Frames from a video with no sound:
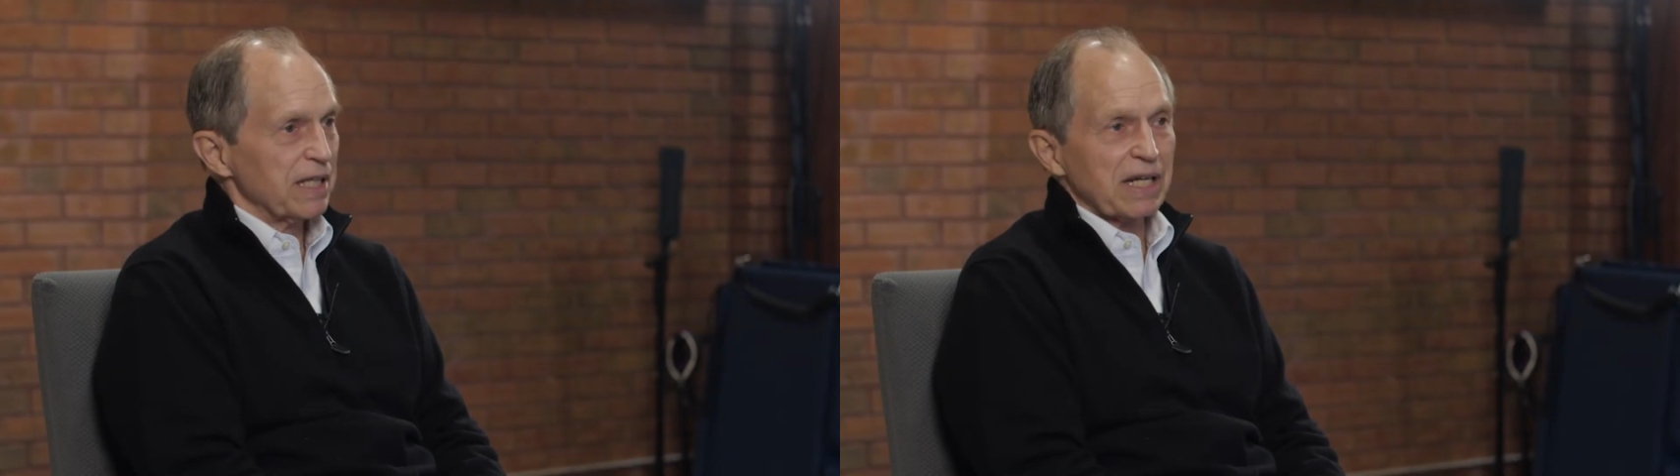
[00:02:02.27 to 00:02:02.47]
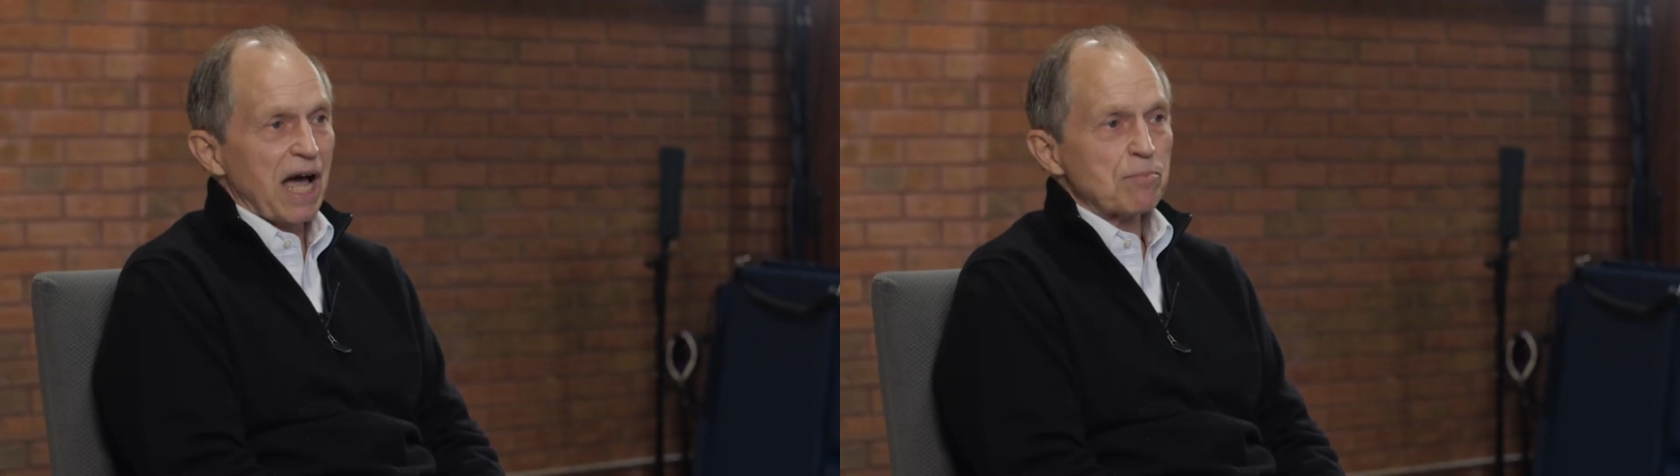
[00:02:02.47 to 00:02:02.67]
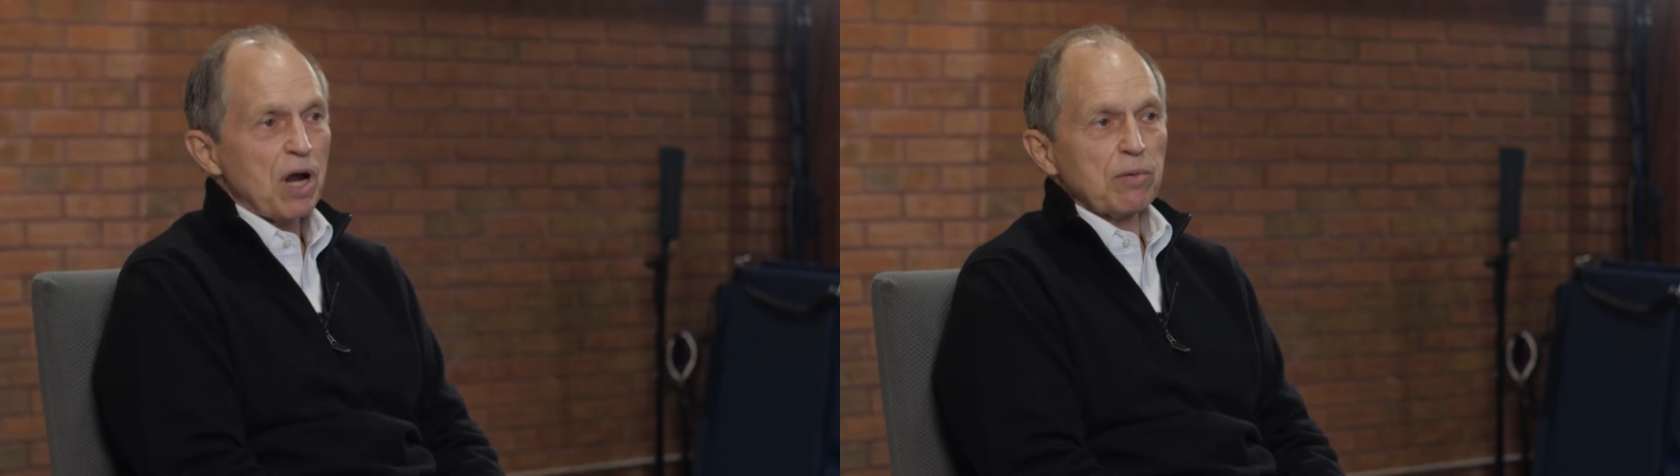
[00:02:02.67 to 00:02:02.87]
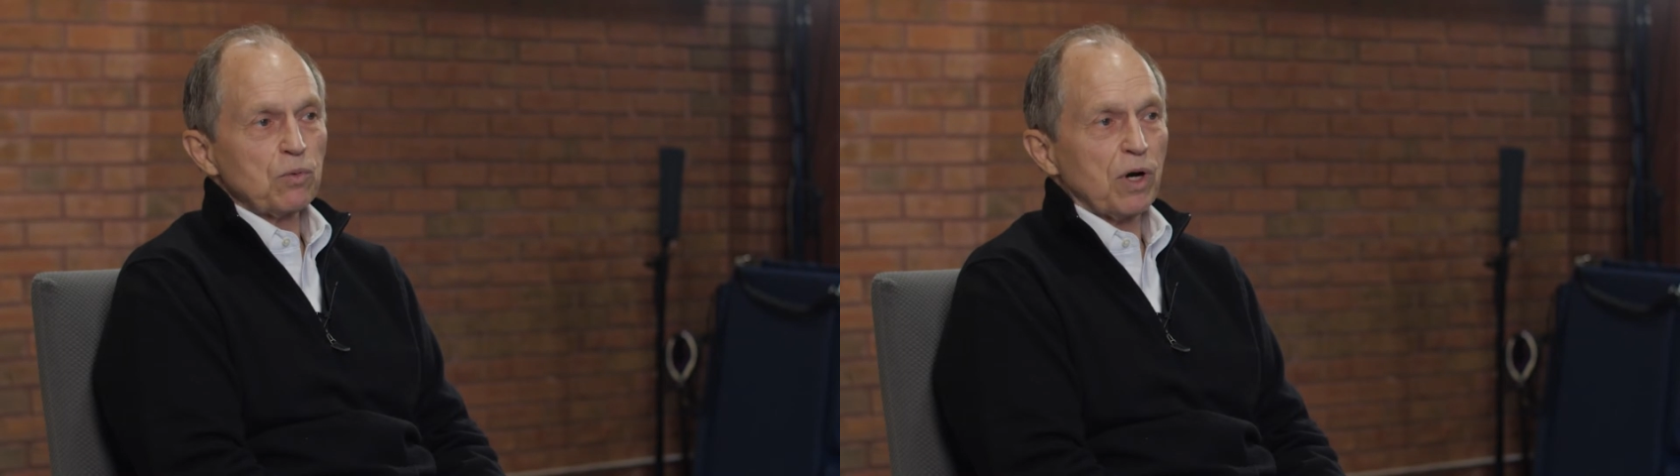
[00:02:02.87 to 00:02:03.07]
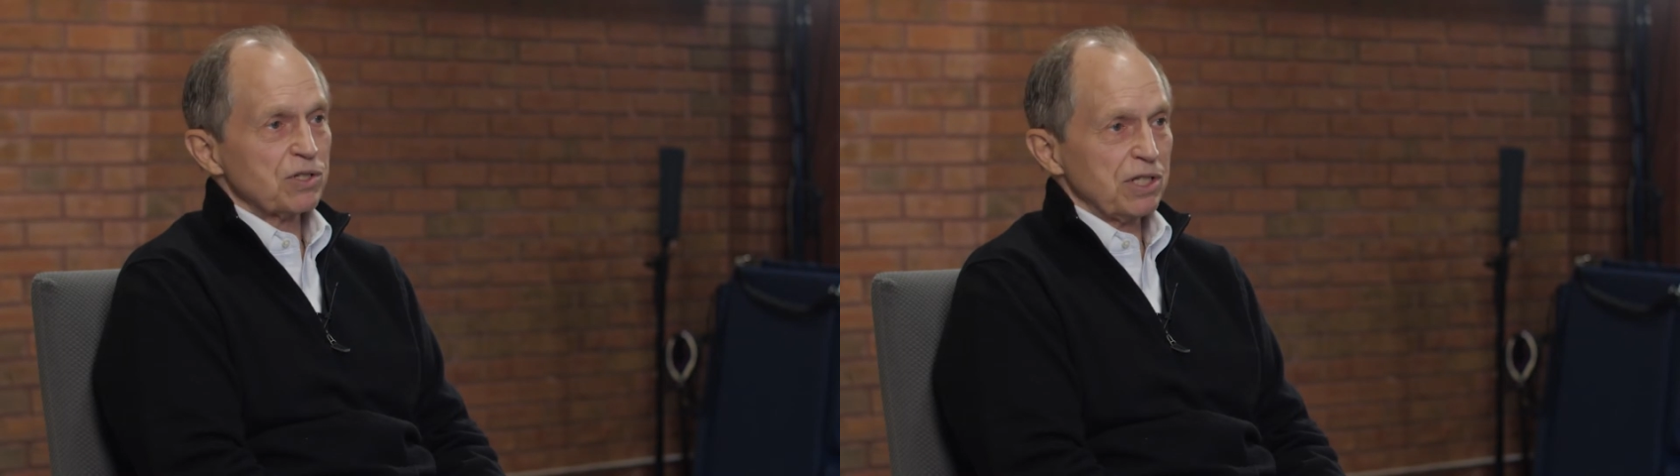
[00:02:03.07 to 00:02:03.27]
that I
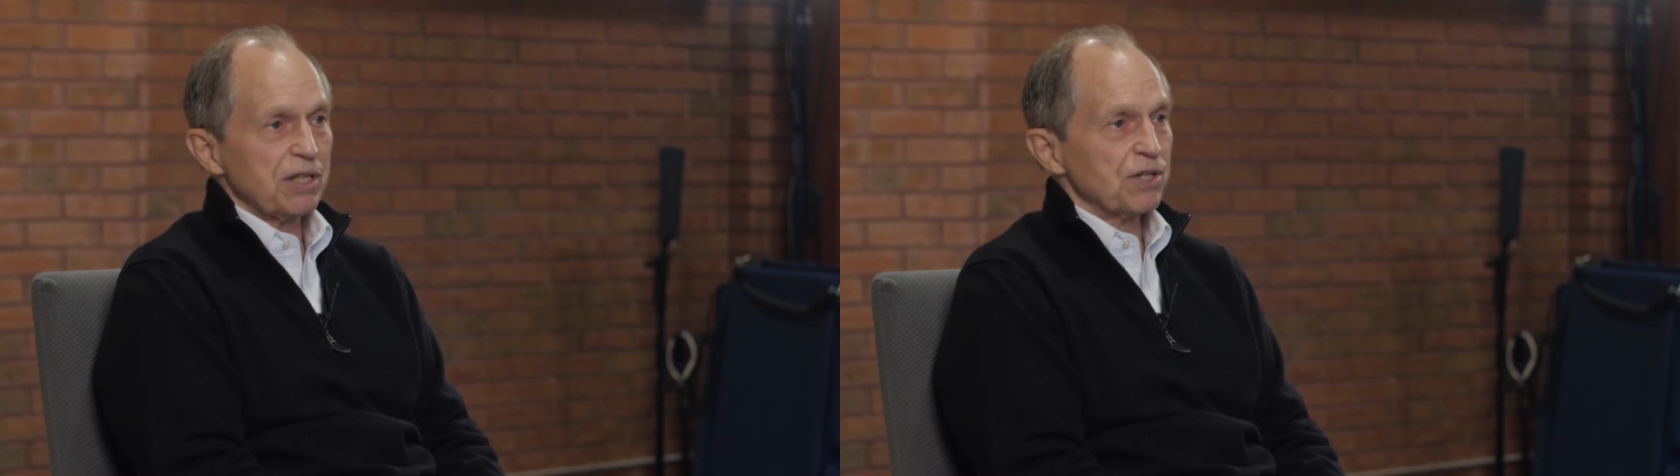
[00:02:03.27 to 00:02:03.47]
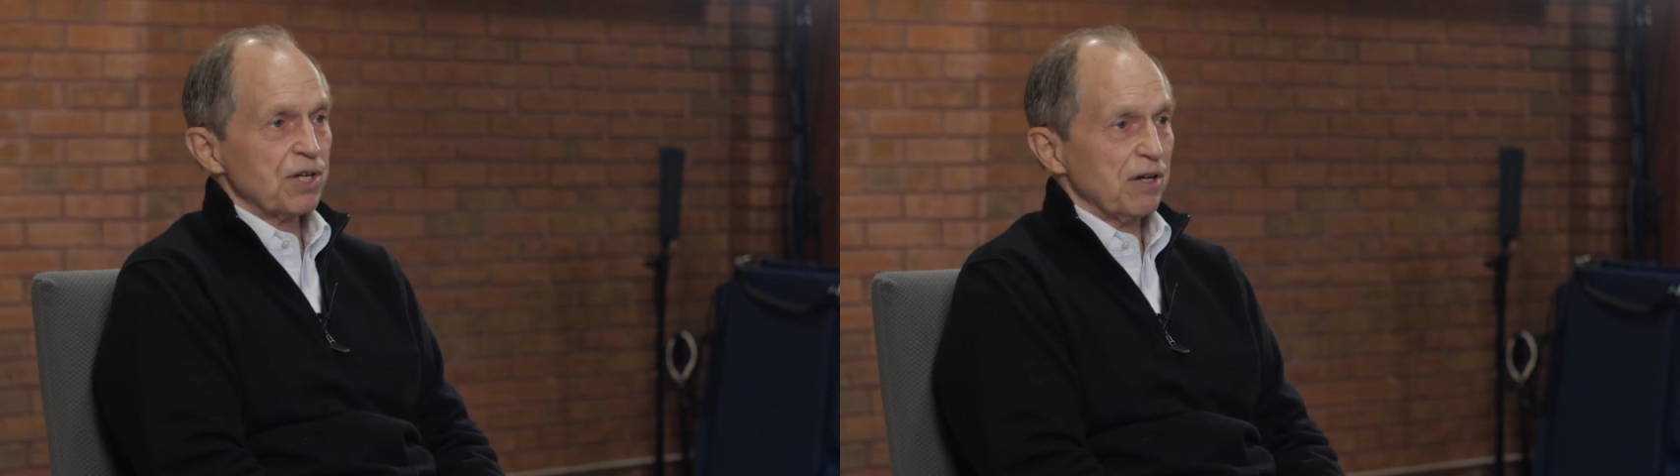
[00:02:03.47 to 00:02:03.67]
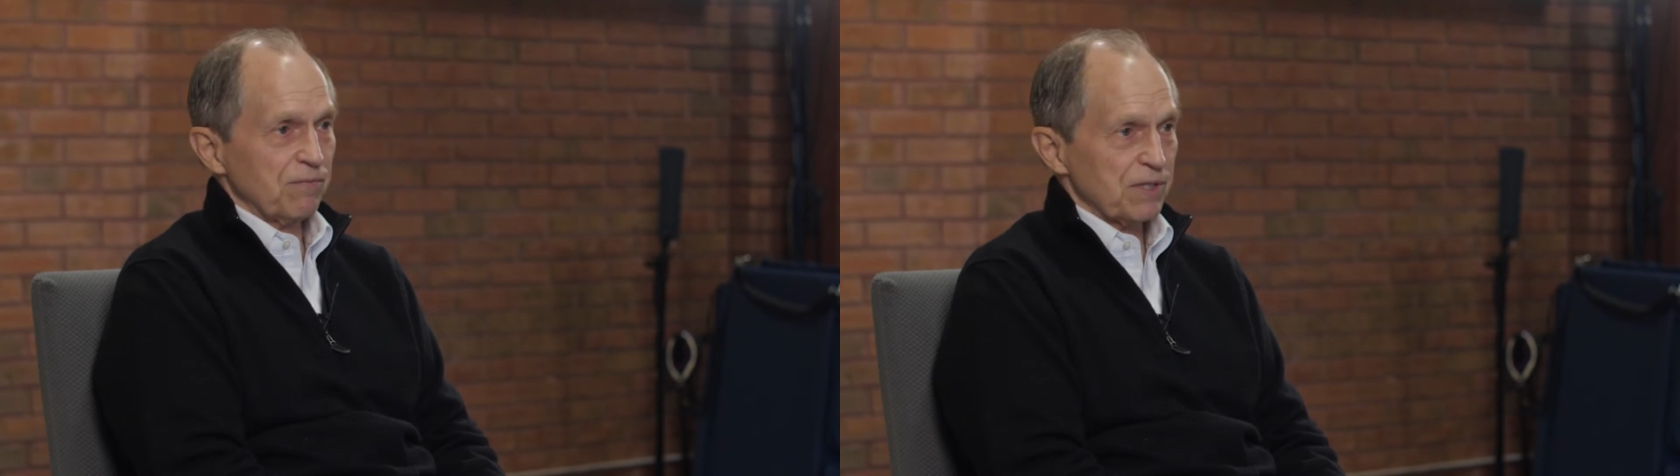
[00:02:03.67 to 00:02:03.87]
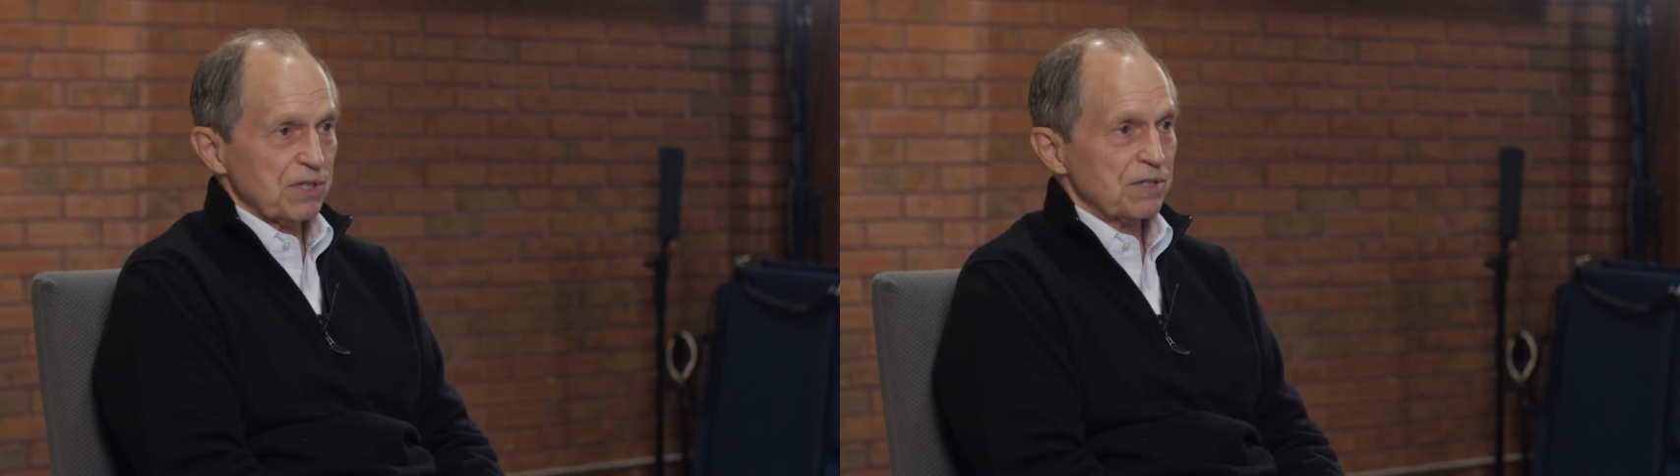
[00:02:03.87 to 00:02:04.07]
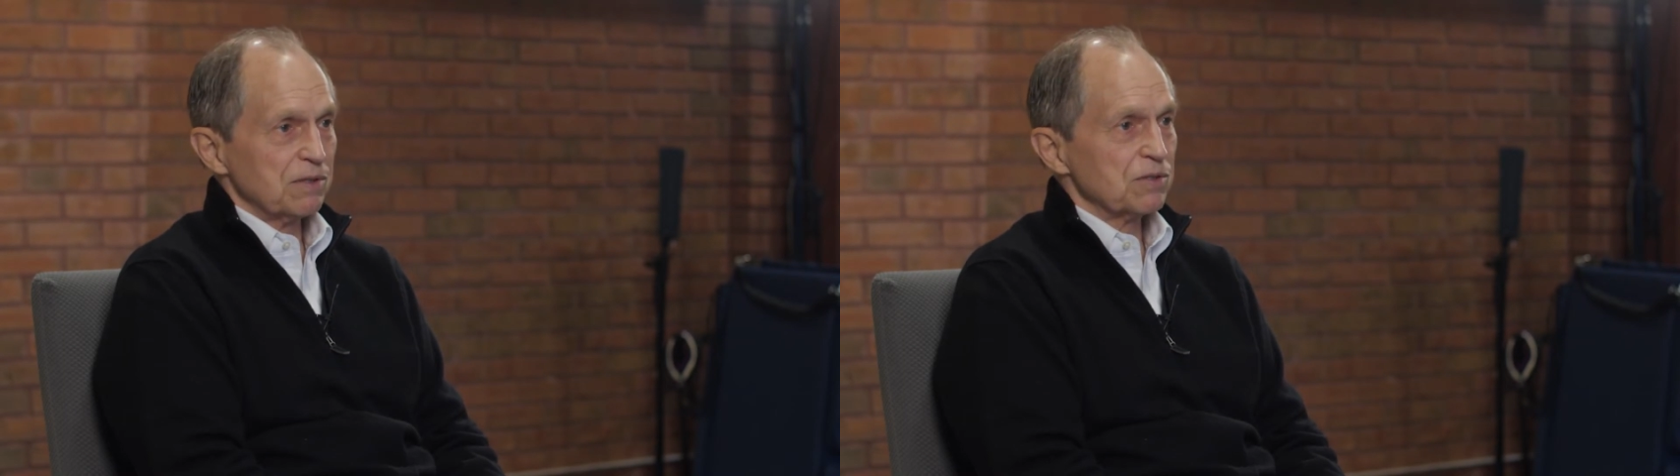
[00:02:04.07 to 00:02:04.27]
probably wasn't in the
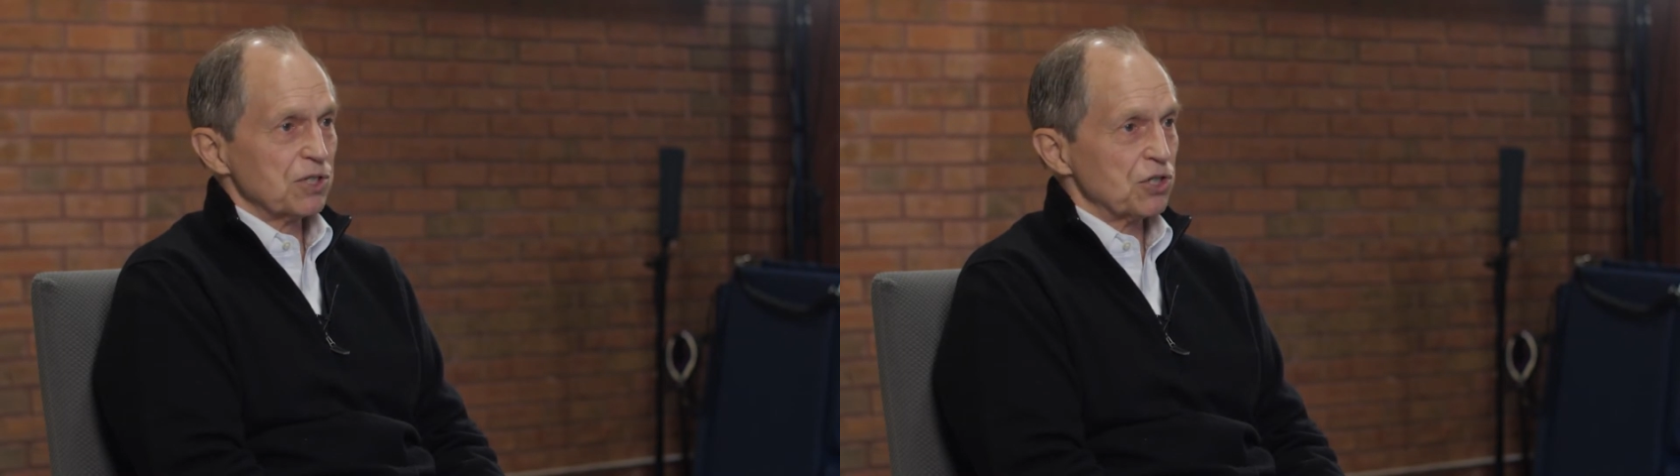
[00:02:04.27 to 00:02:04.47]
toughest